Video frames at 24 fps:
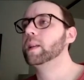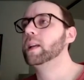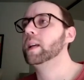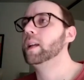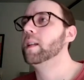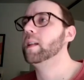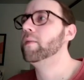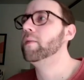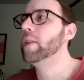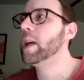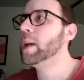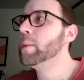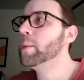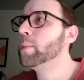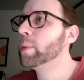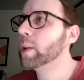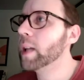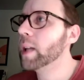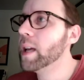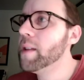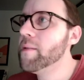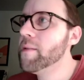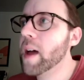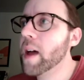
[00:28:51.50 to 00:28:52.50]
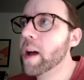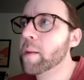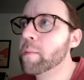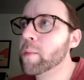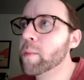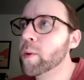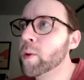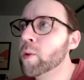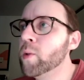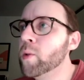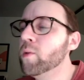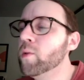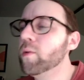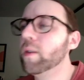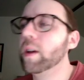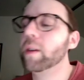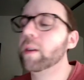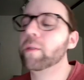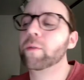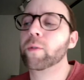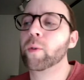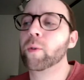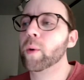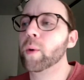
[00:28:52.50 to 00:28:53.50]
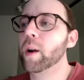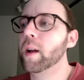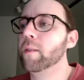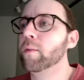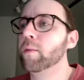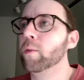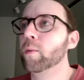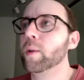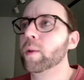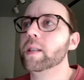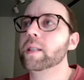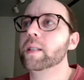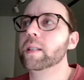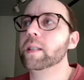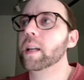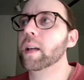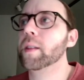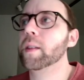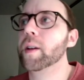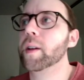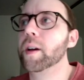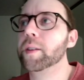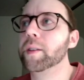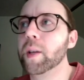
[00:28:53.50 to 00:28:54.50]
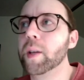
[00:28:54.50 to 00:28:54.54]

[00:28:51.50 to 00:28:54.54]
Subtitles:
they played that move, and for whatever reason I thought